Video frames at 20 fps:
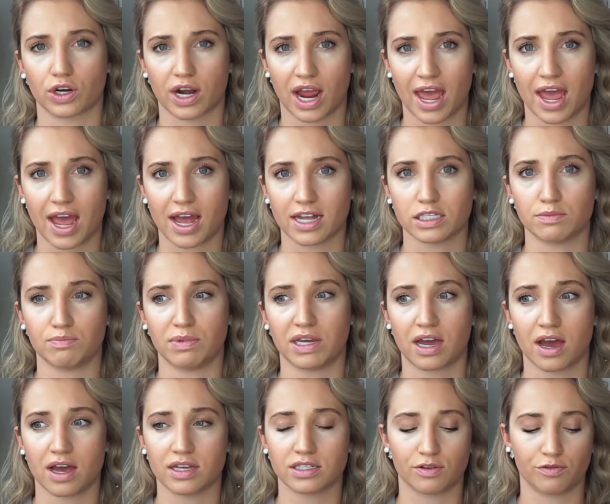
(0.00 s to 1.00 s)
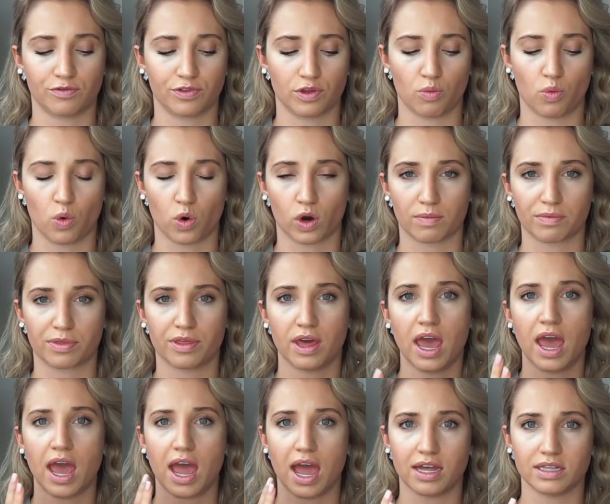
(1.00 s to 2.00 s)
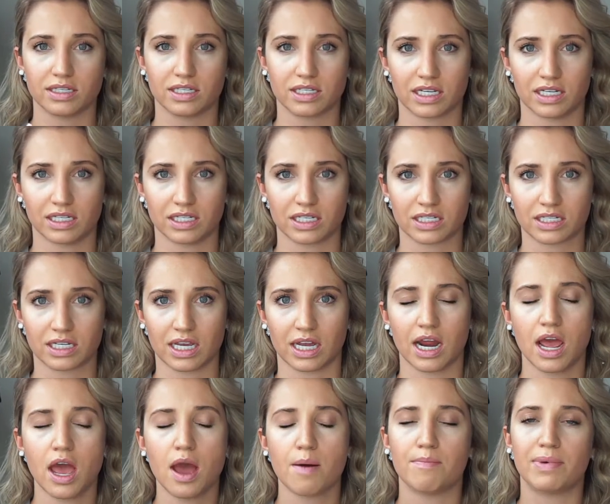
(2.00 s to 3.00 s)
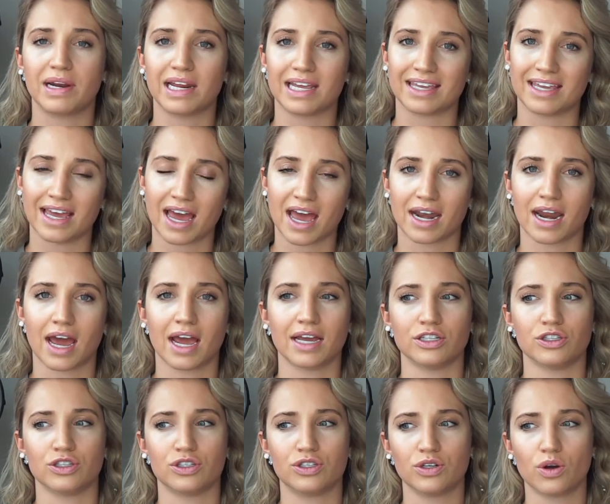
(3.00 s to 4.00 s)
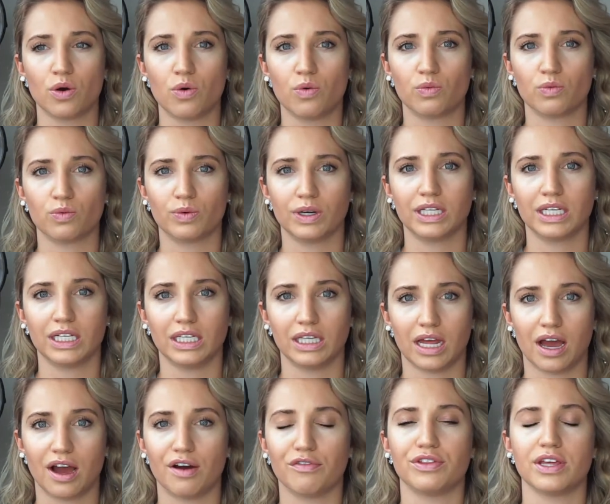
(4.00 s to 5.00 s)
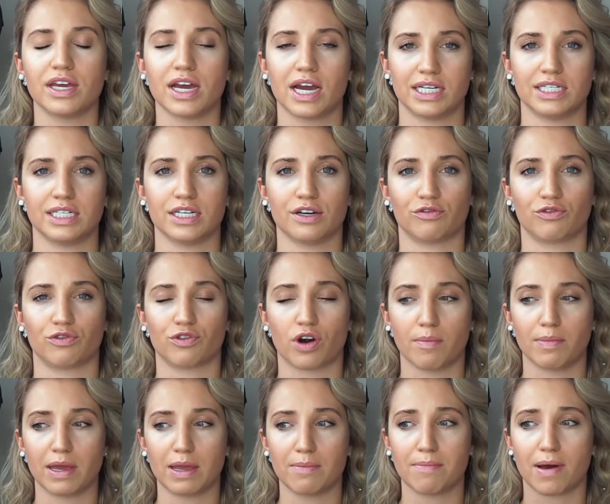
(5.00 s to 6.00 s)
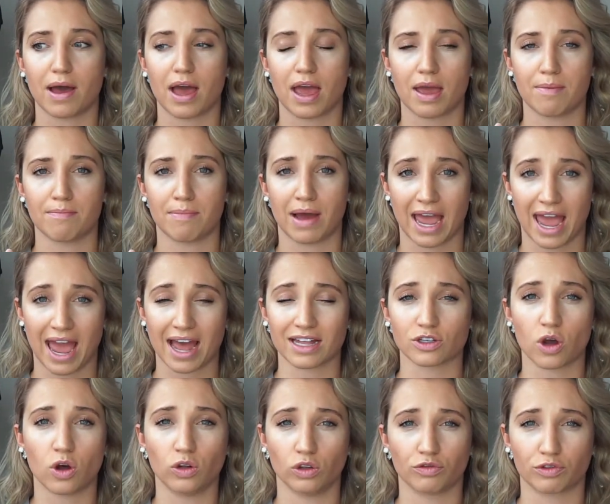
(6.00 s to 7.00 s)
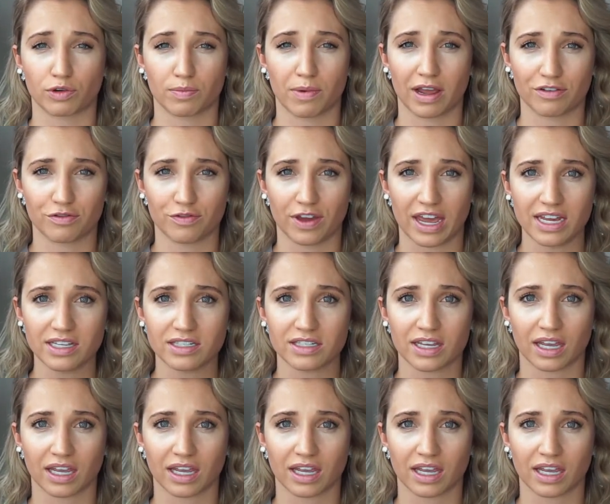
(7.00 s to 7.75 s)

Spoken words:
your hands because of the warmth and skin to skin. But again, I don't really love the idea of rubbing my hands all over my face.